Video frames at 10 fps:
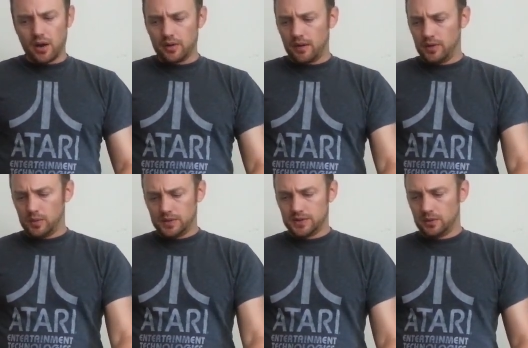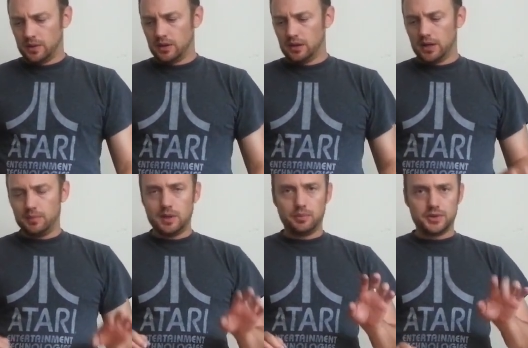out every once in a while. I'd
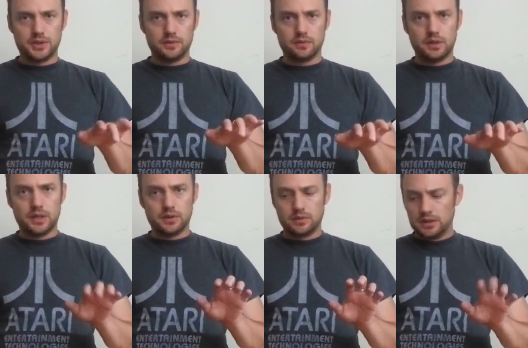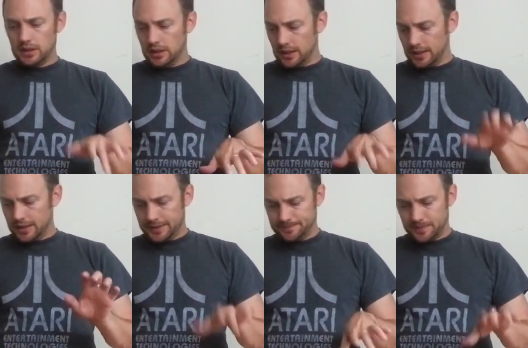be pushing, you know,
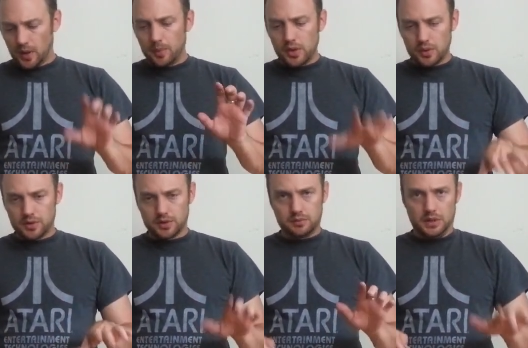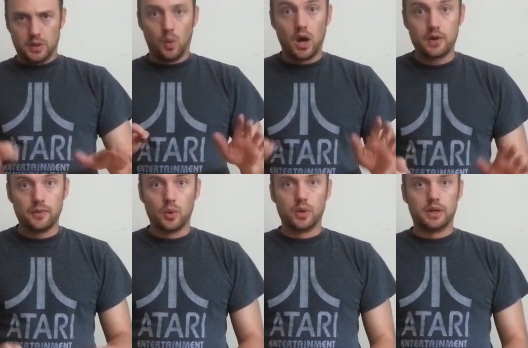W to like walk
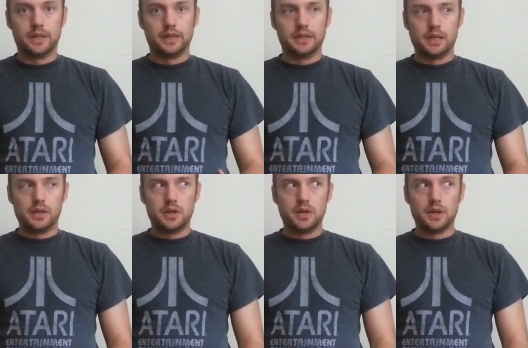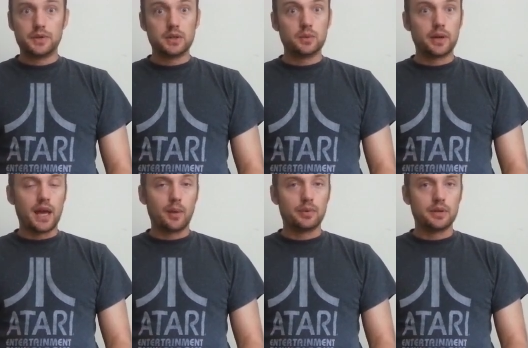forward and nothing would
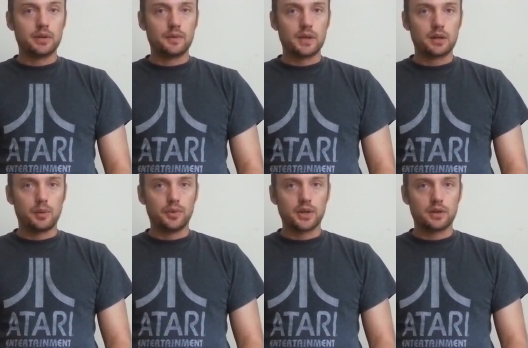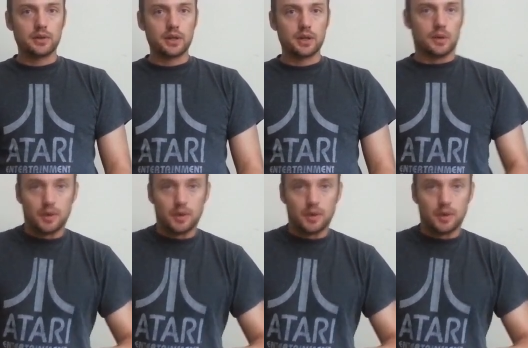happen, and then a couple seconds later